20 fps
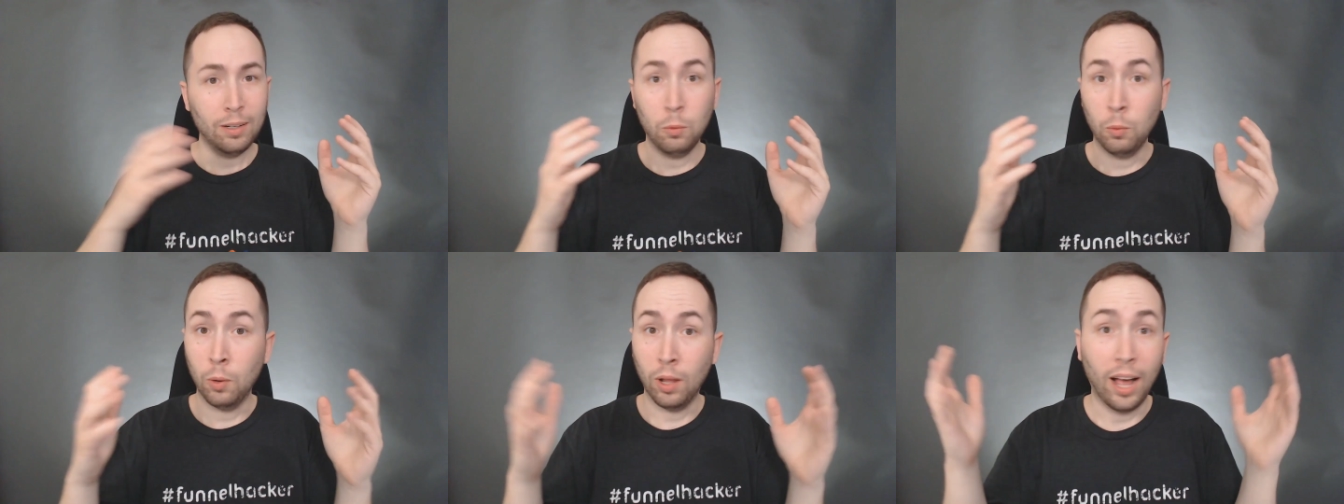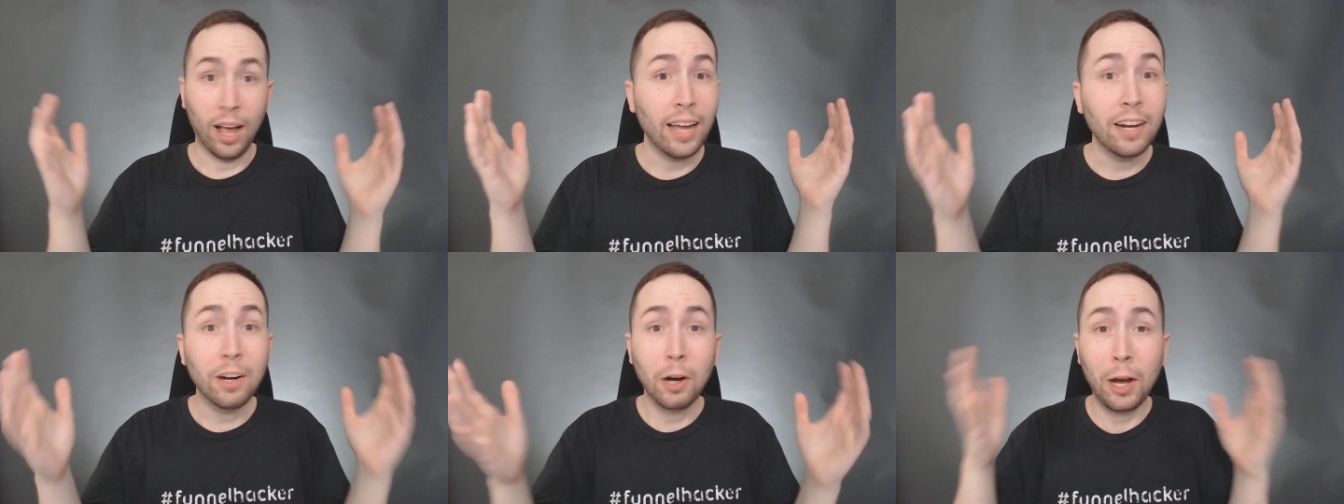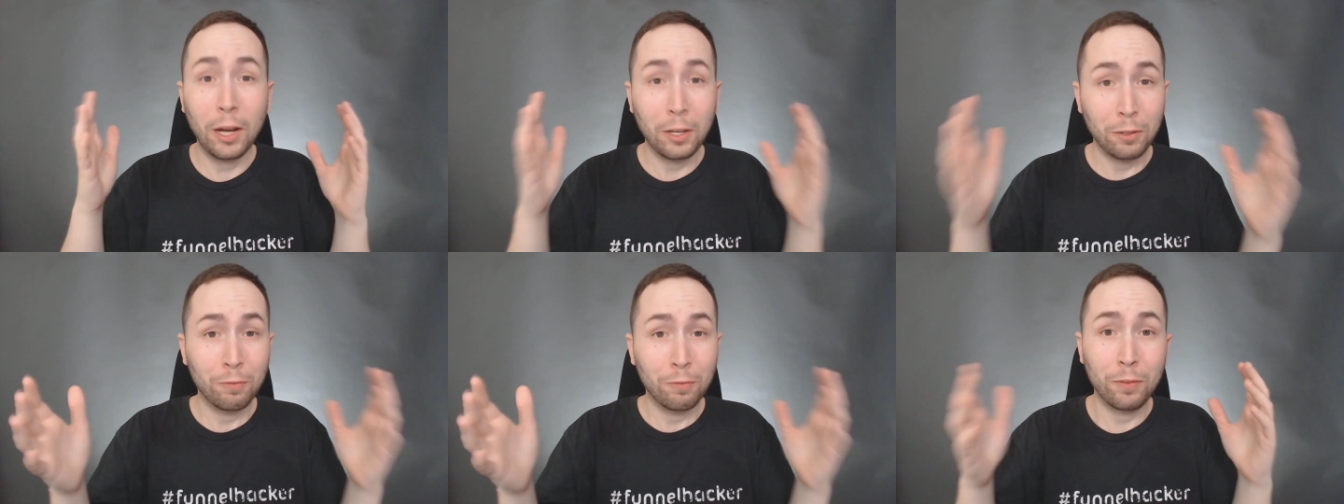Well, I know how
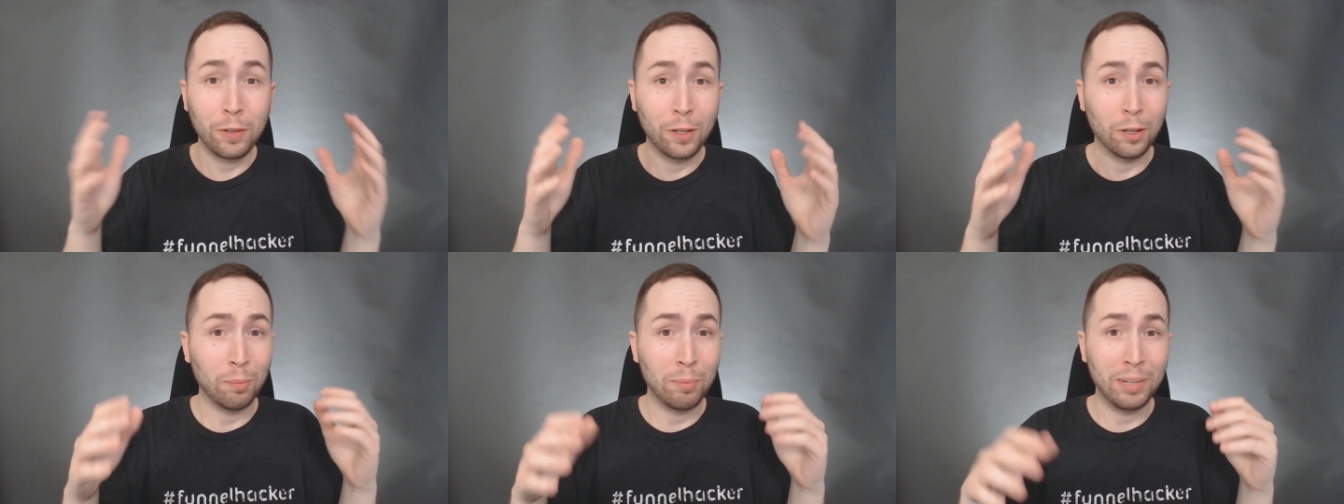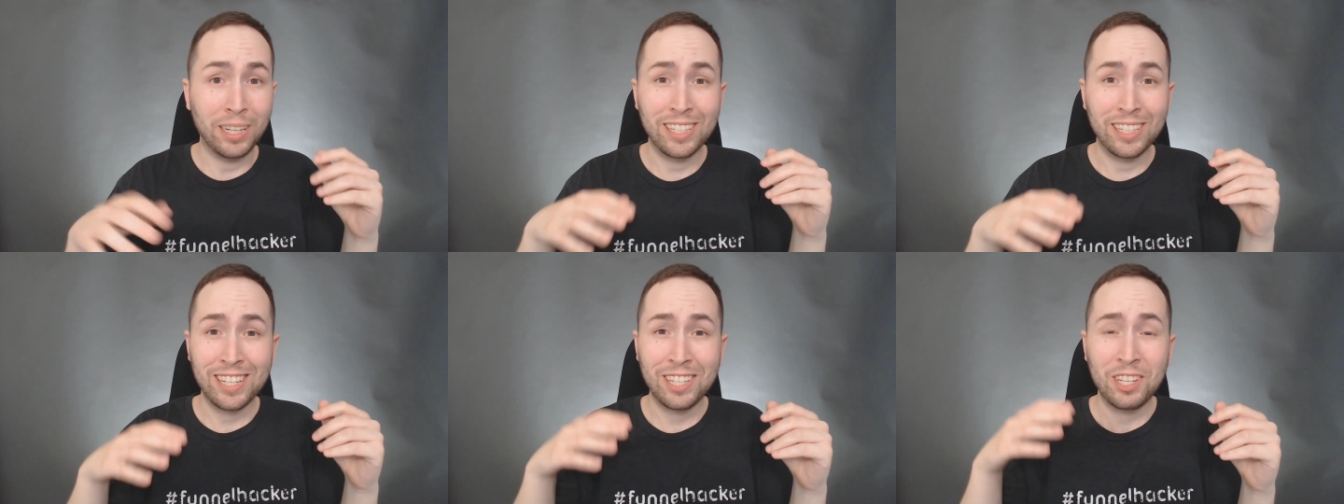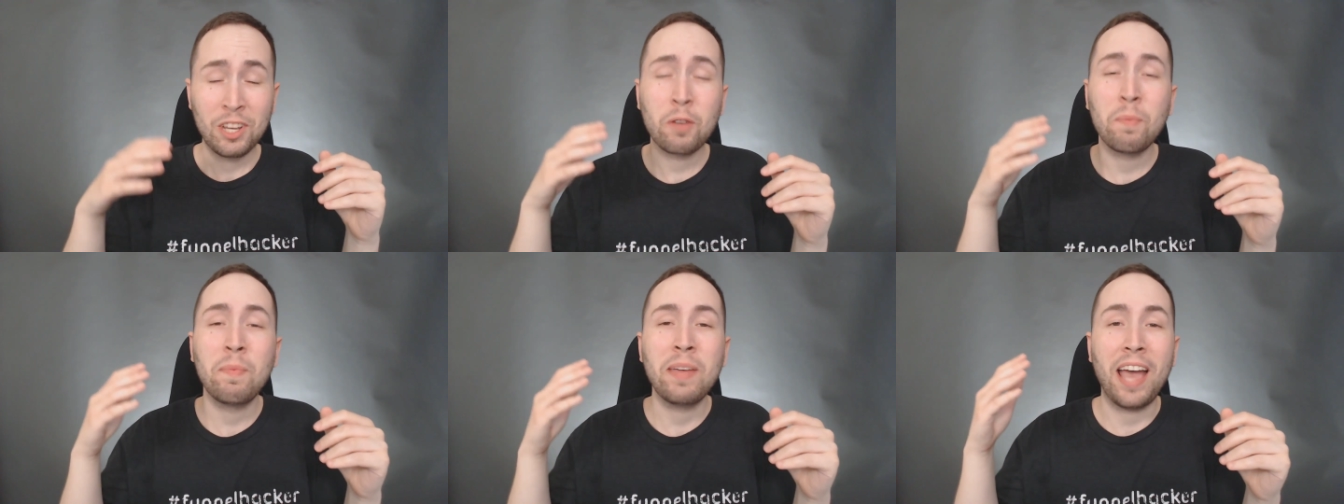you feel because it
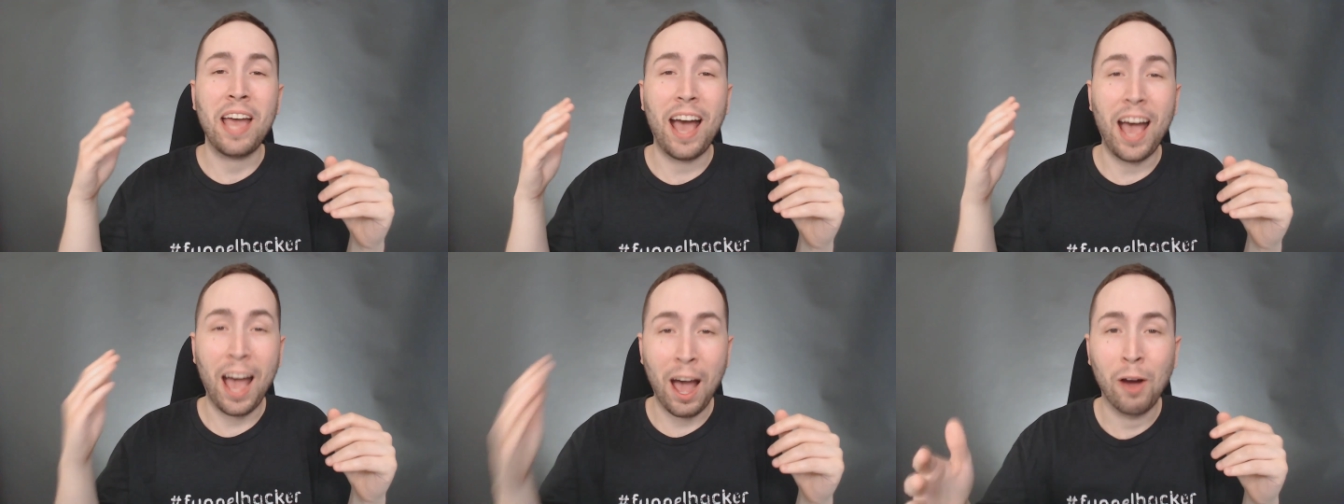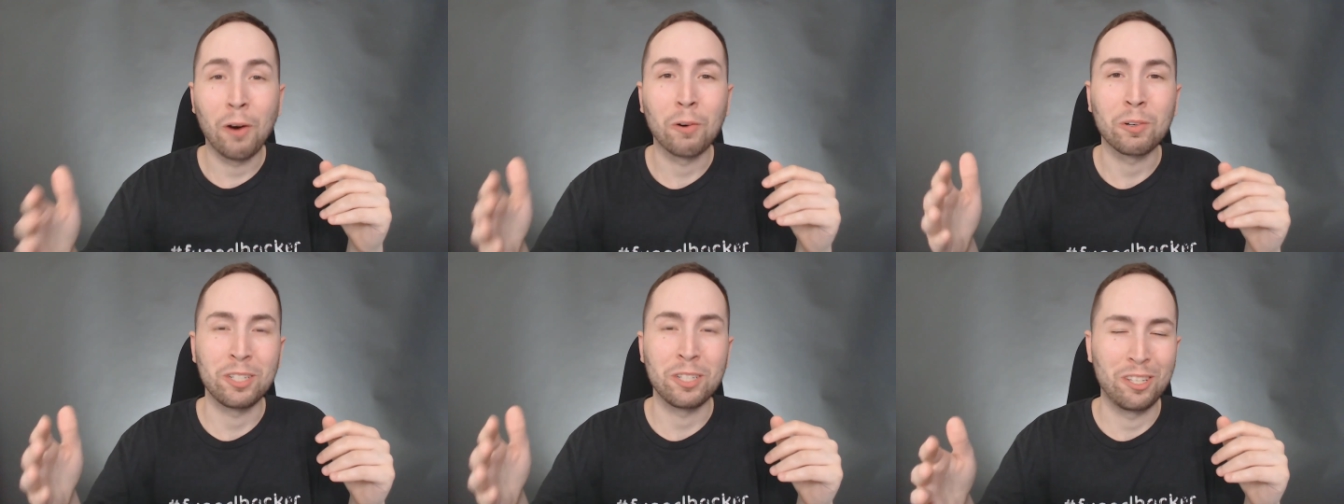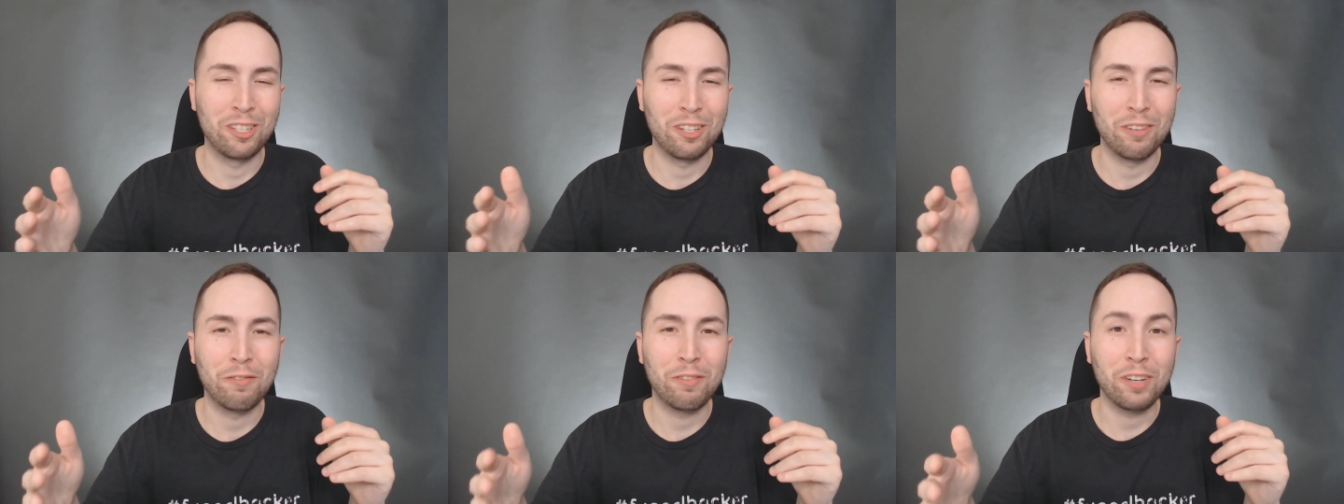took me hours
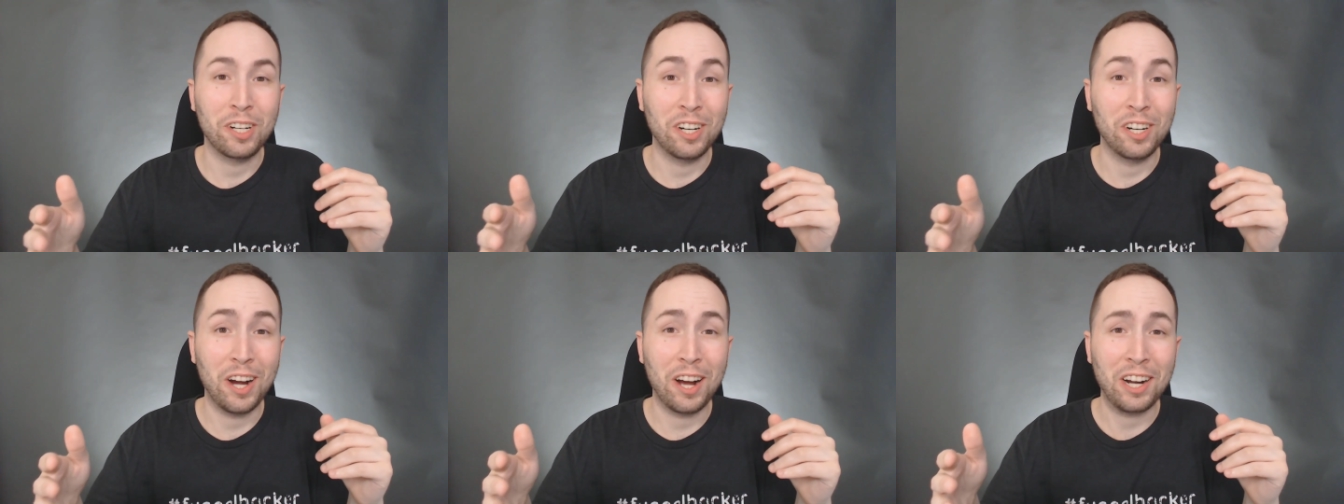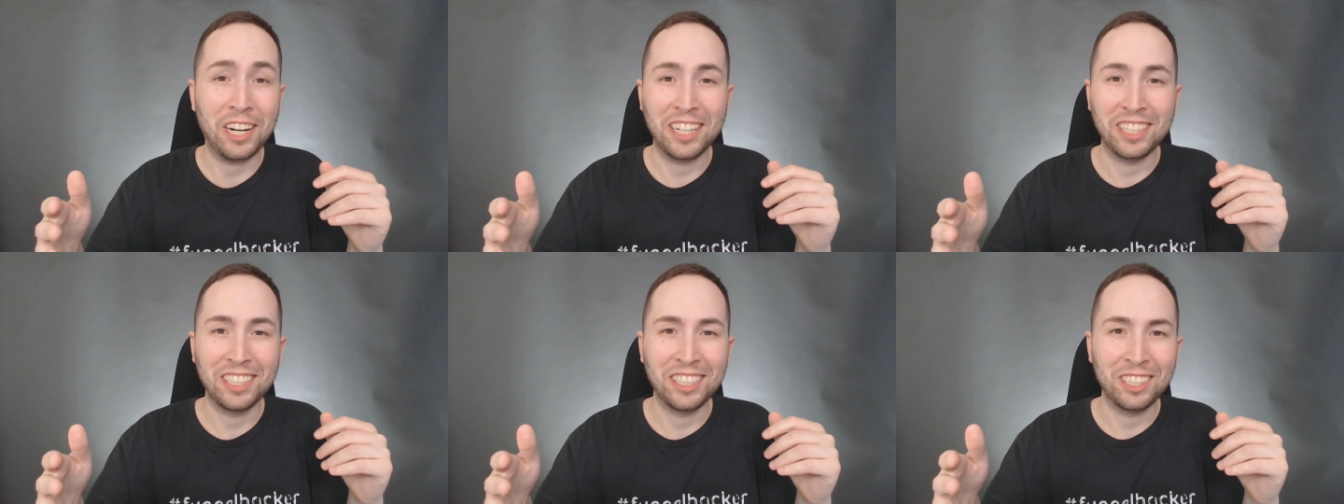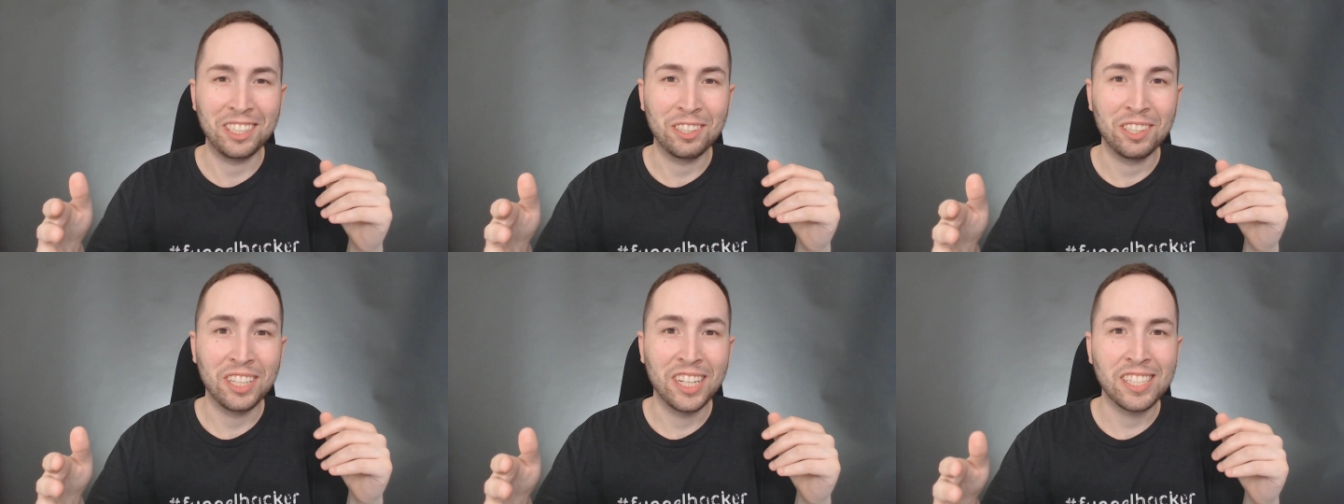to figure out how to
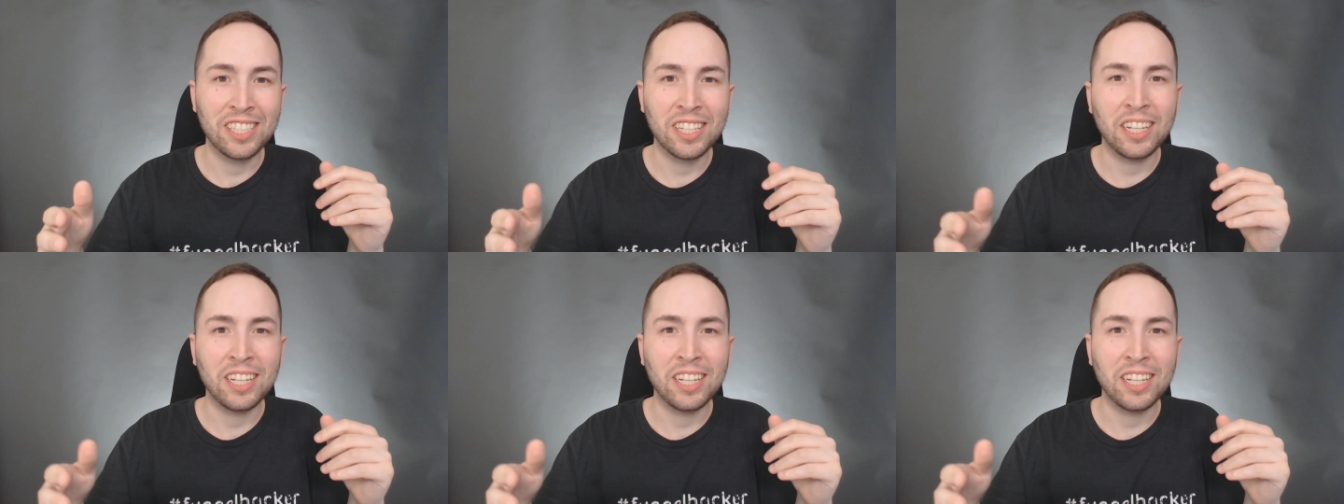do this,